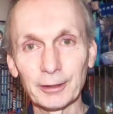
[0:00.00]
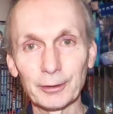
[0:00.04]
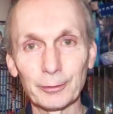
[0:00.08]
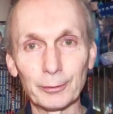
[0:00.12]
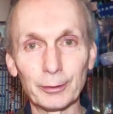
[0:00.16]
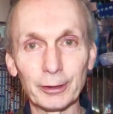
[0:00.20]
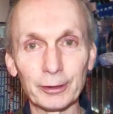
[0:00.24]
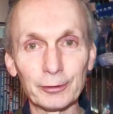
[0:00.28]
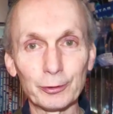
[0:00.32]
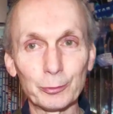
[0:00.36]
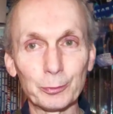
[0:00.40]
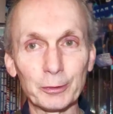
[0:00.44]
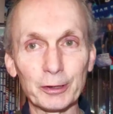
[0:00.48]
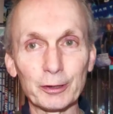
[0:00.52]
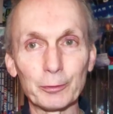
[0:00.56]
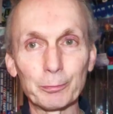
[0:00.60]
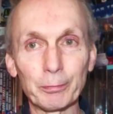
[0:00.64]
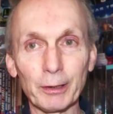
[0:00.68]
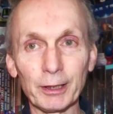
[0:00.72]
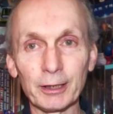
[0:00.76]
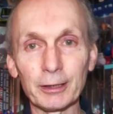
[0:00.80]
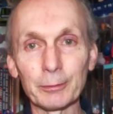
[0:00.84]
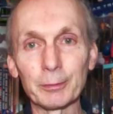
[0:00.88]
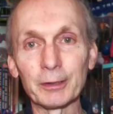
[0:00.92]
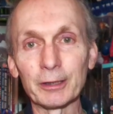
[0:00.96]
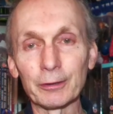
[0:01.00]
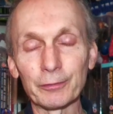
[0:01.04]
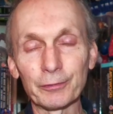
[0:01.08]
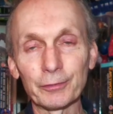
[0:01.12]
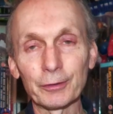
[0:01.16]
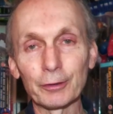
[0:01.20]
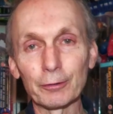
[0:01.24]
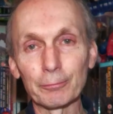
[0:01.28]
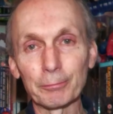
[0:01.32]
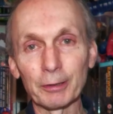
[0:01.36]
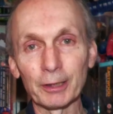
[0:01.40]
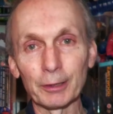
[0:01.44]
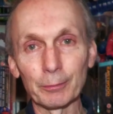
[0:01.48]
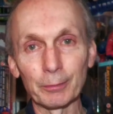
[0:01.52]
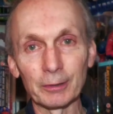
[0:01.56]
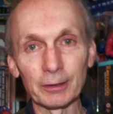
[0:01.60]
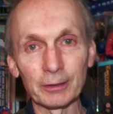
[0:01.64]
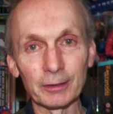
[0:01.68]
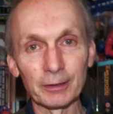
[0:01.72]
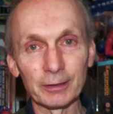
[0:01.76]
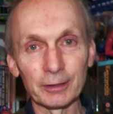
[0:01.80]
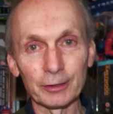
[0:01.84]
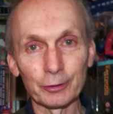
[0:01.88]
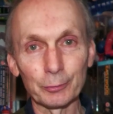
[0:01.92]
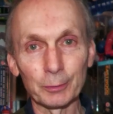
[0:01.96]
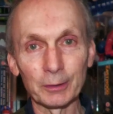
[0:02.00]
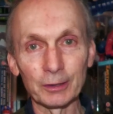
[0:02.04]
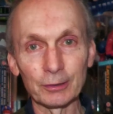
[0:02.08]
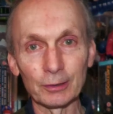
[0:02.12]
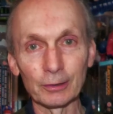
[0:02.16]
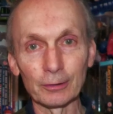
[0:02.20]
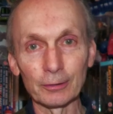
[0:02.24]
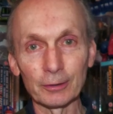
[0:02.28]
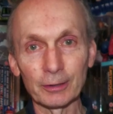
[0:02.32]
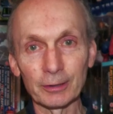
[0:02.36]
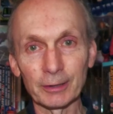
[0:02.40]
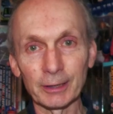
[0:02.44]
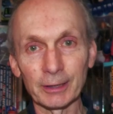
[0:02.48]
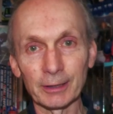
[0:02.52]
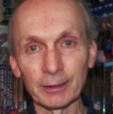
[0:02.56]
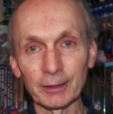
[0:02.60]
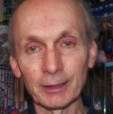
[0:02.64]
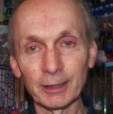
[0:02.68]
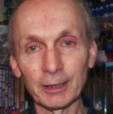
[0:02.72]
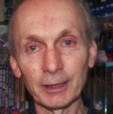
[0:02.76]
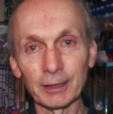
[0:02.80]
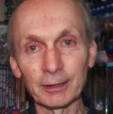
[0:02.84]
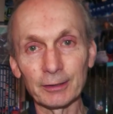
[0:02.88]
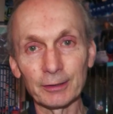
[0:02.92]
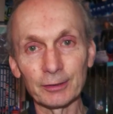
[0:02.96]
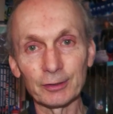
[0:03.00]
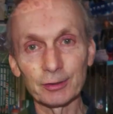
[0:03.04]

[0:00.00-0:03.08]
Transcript: Rosemary's Baby. A few people had asked me to look at that. I hadn't